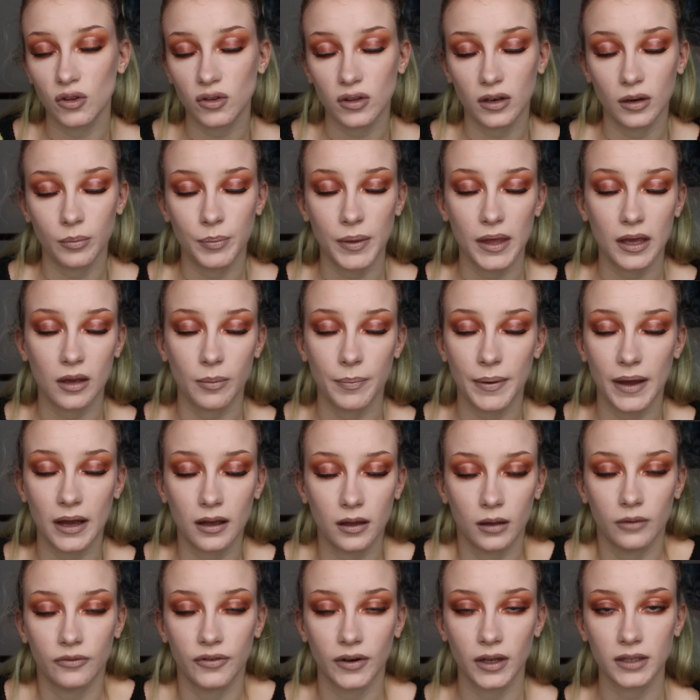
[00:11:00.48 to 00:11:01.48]
just gonna pick a
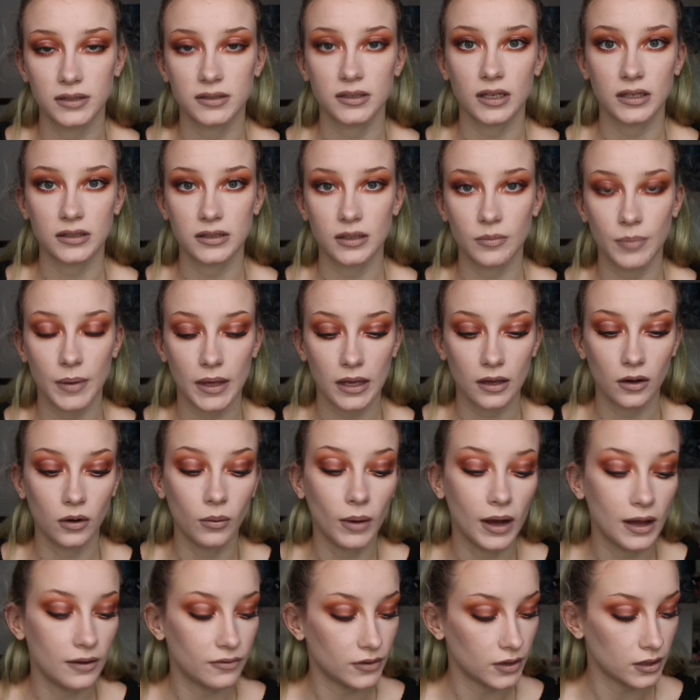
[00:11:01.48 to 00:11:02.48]
pack up for like 60p or
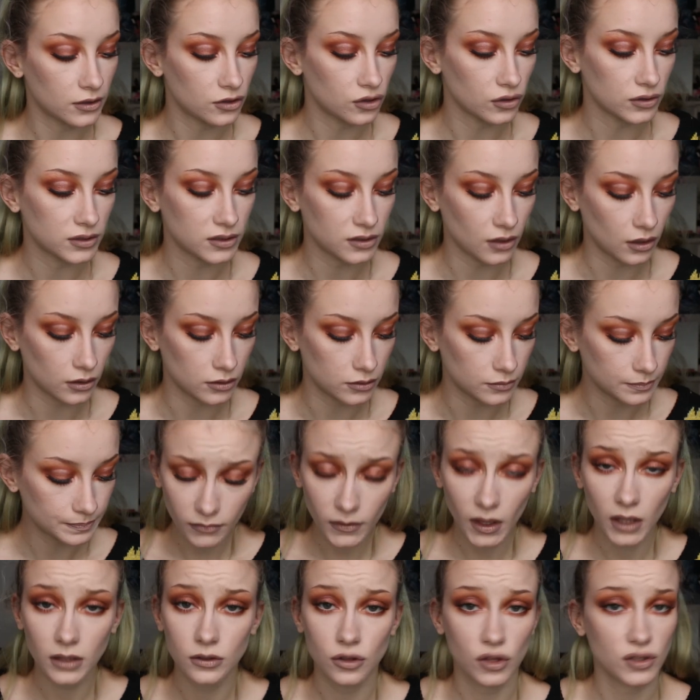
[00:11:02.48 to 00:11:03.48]
whatever just so
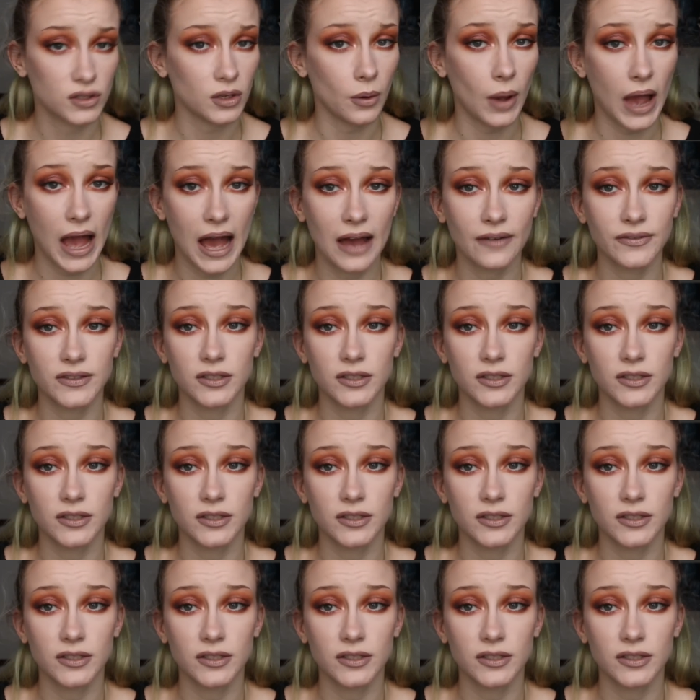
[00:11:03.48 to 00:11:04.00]
just so I have